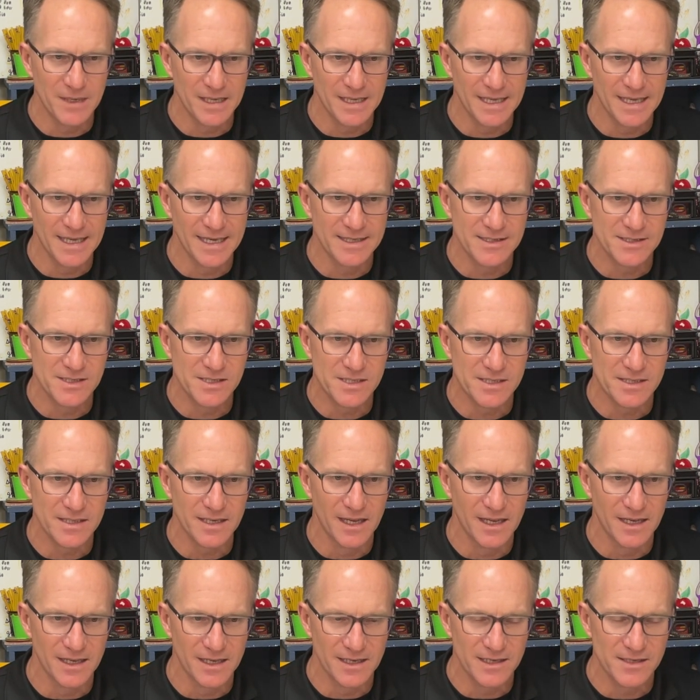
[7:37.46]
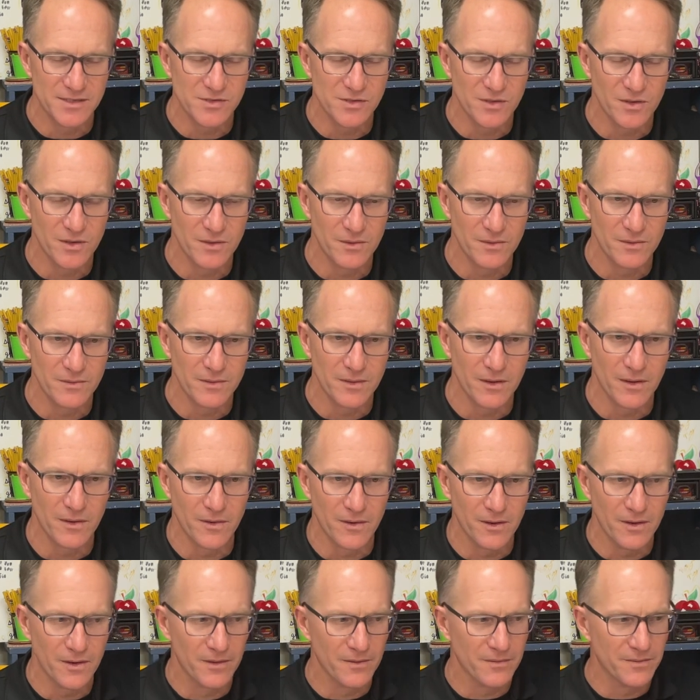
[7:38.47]
against us
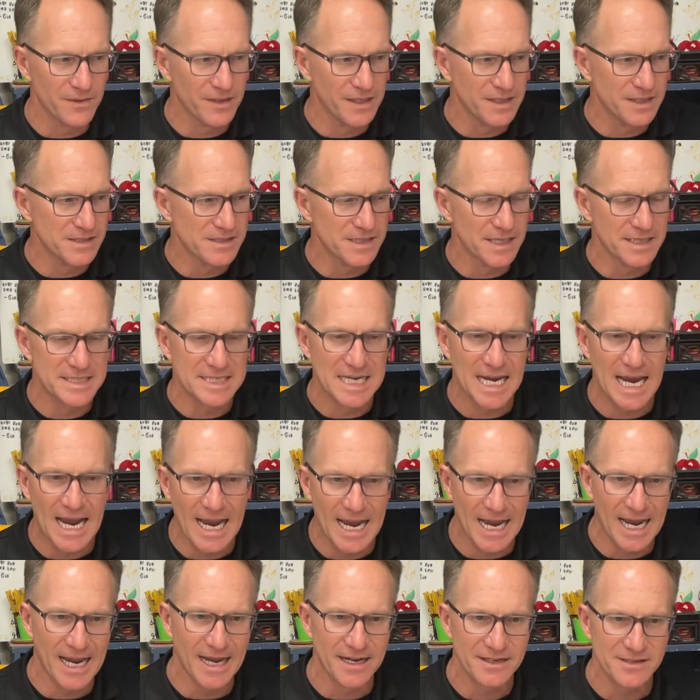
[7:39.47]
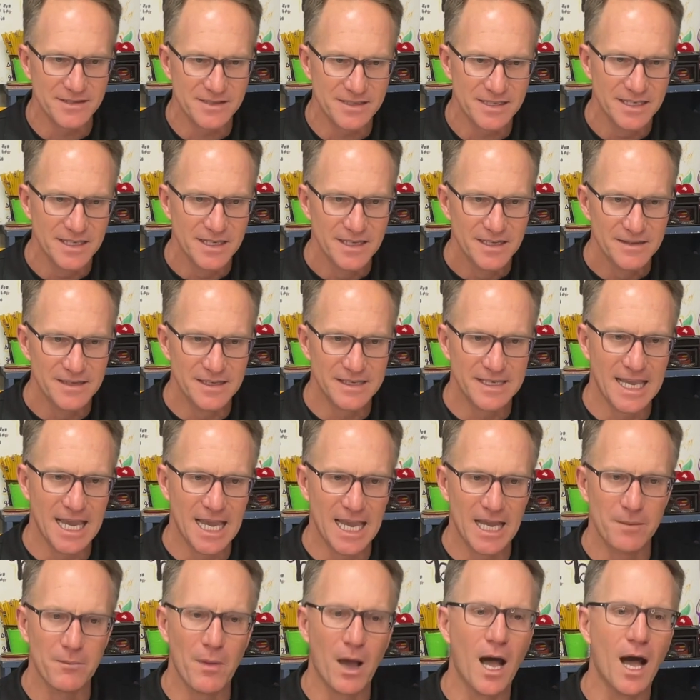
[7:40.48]
or these attacks that
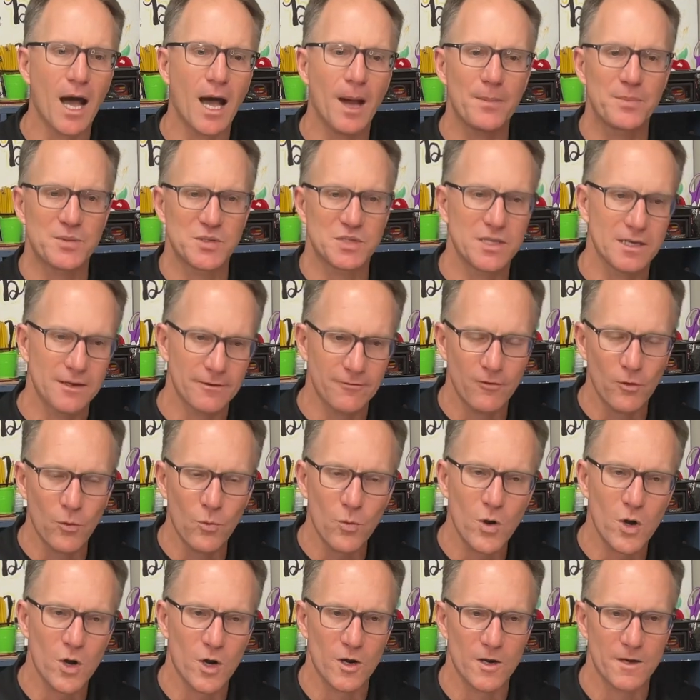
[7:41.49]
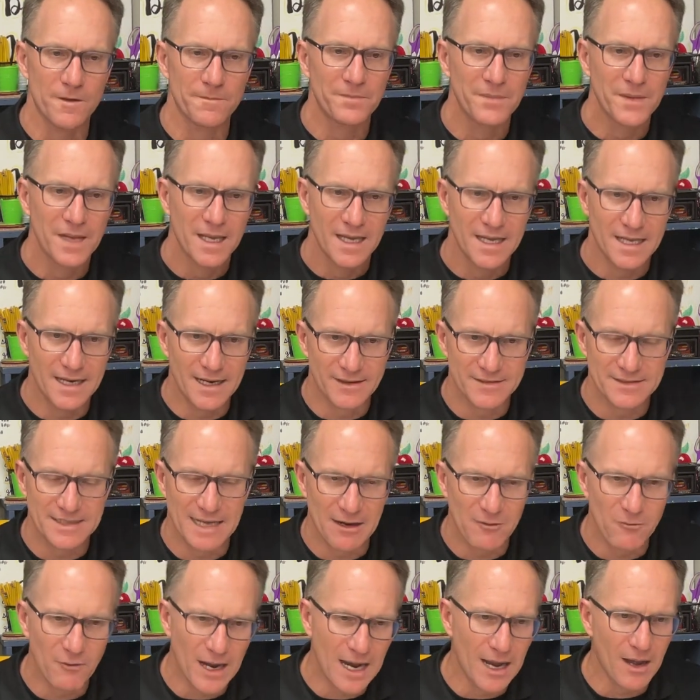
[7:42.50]
came opposite of the word. And I was
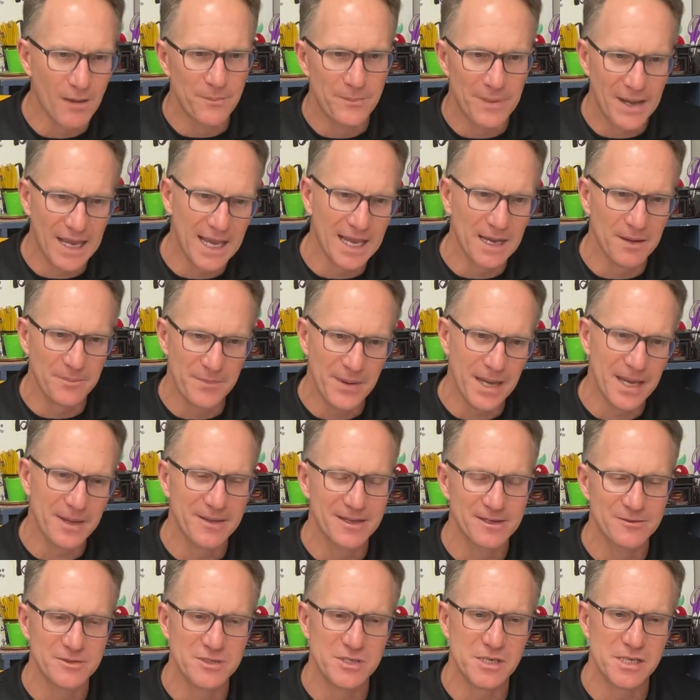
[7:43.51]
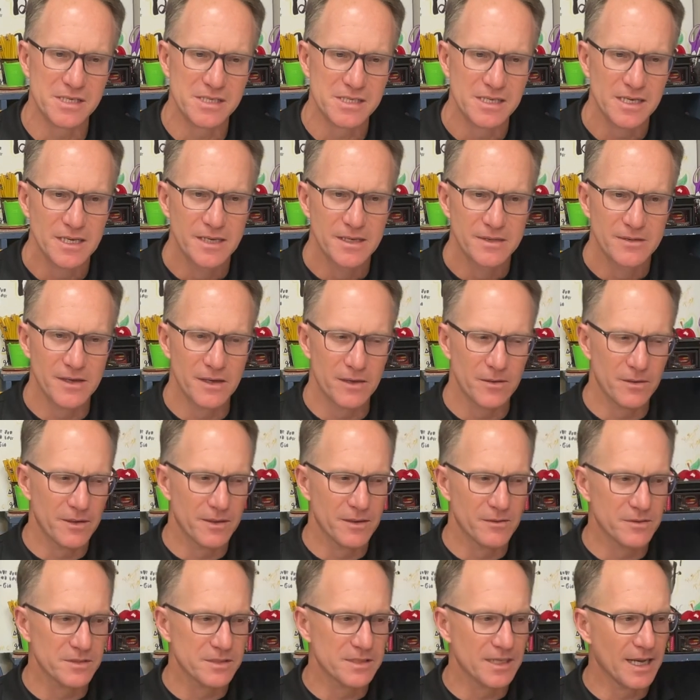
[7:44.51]
like, wow, bang, bang. It was just,
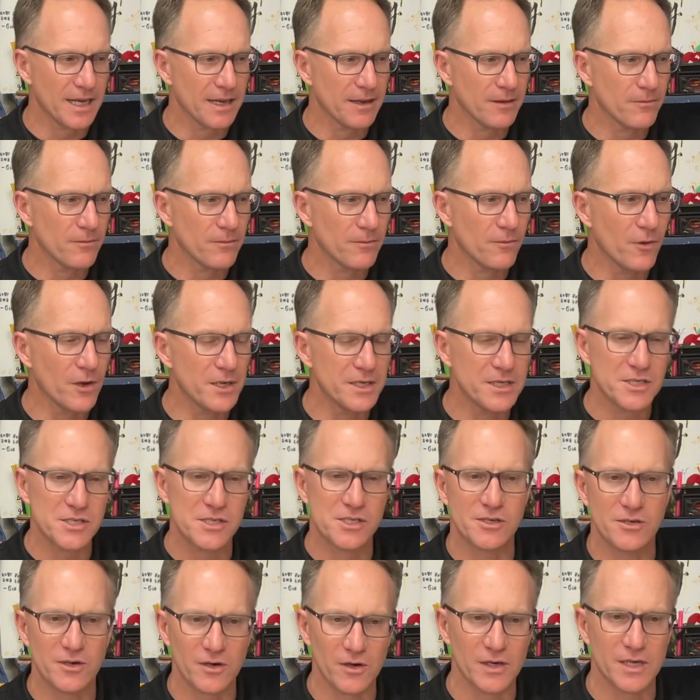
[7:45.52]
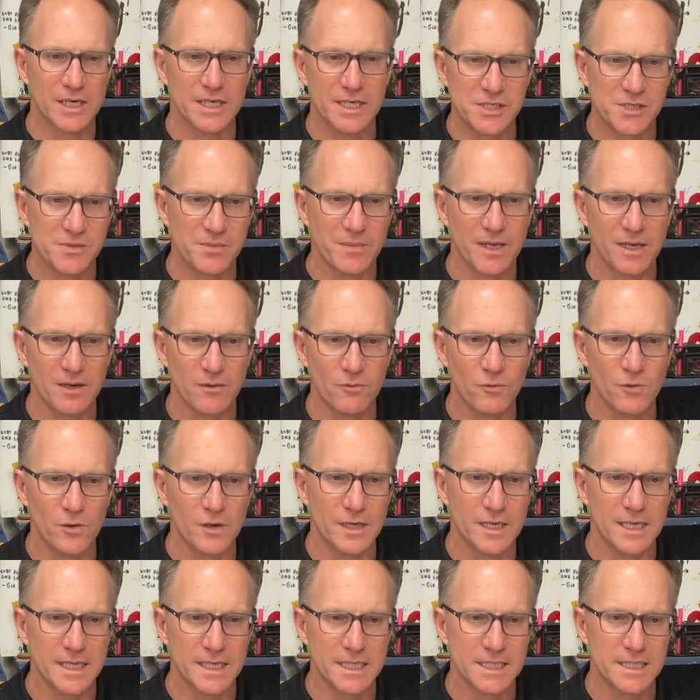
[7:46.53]
there was like one discouragement,
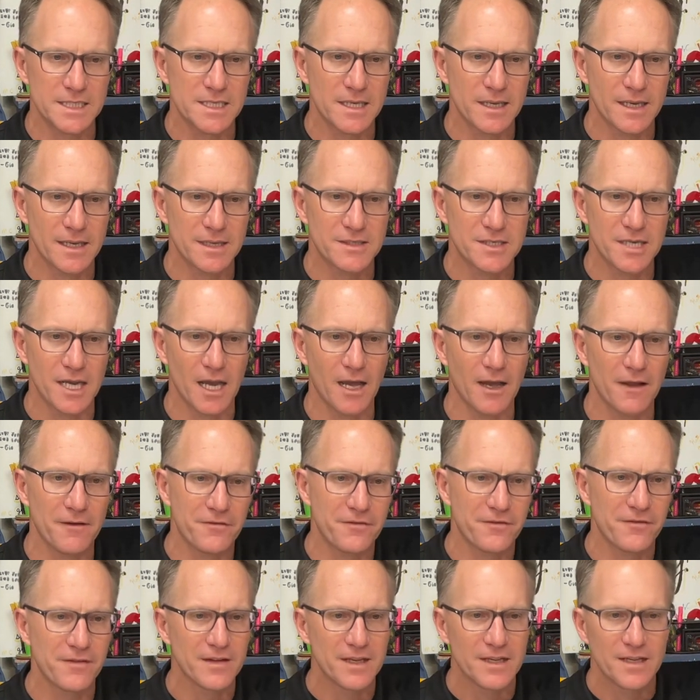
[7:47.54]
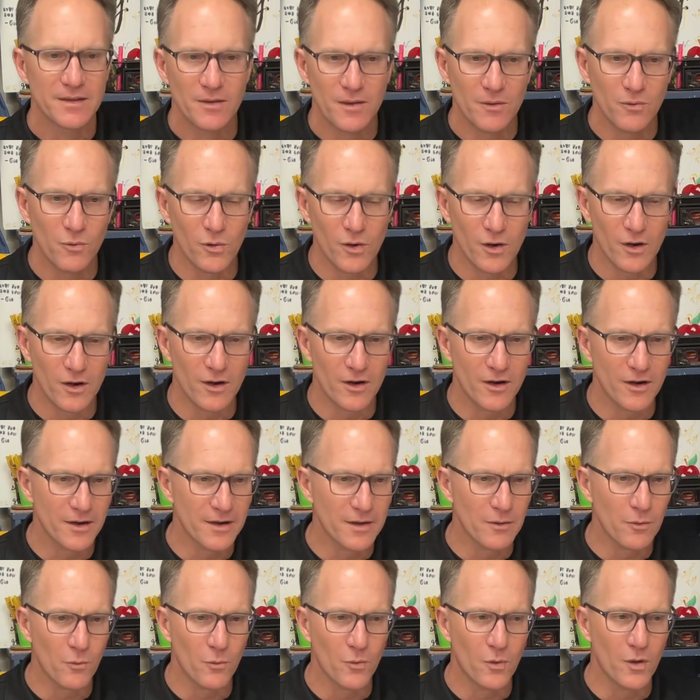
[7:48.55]
one tough
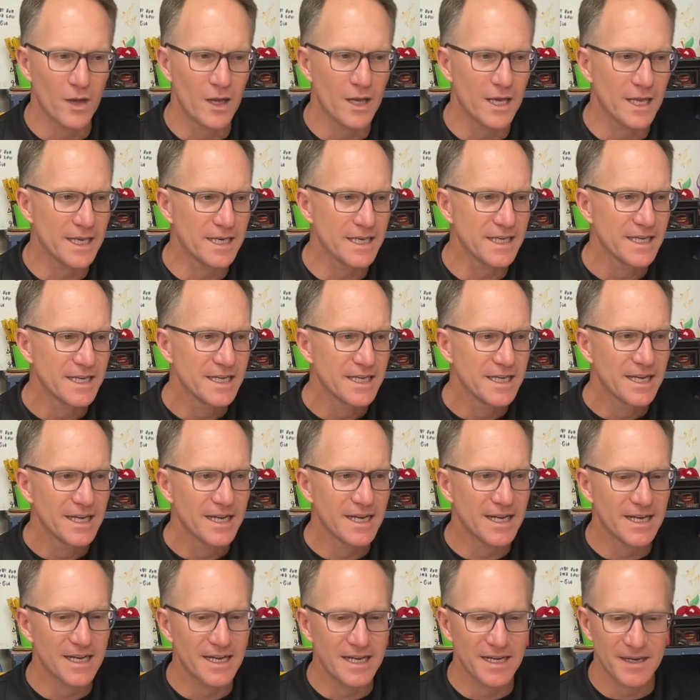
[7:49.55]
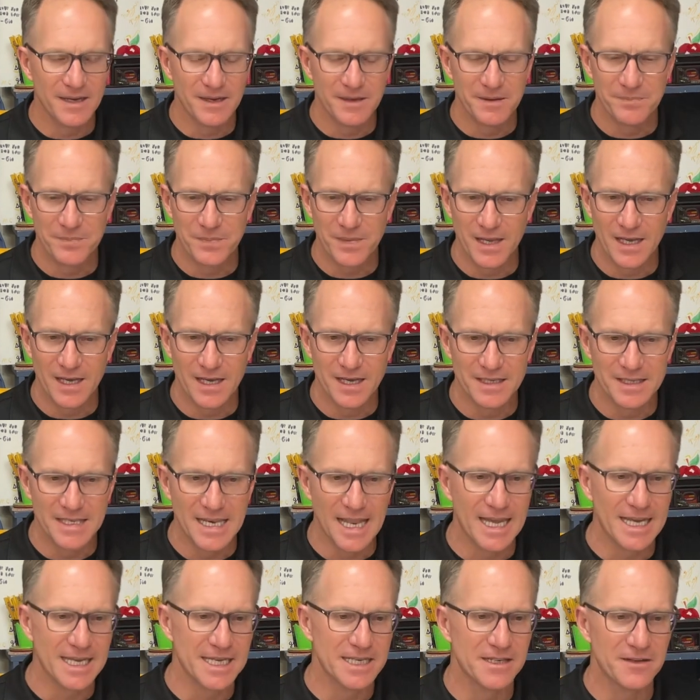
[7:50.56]
word, one a
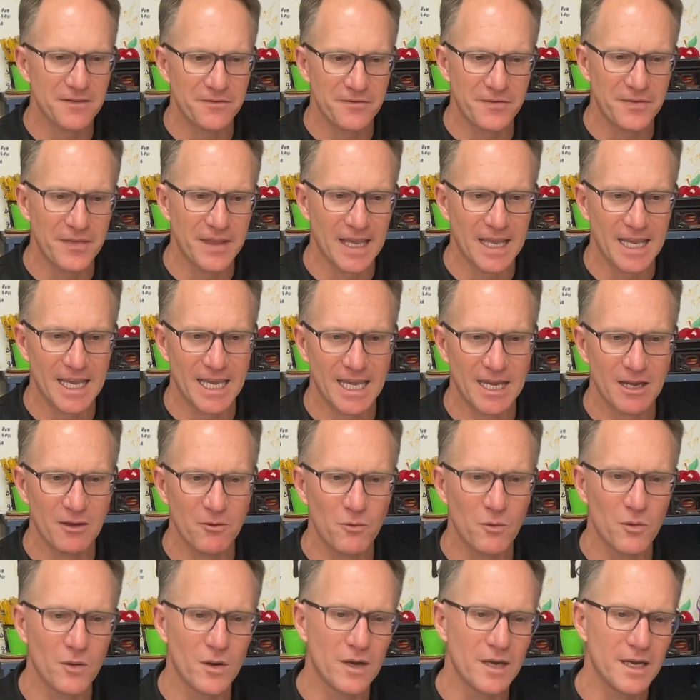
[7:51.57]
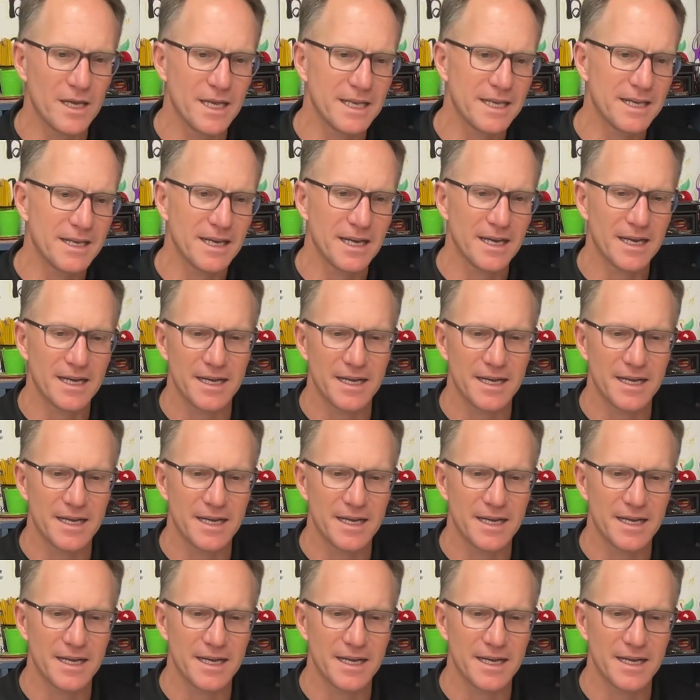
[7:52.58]
negative thing, one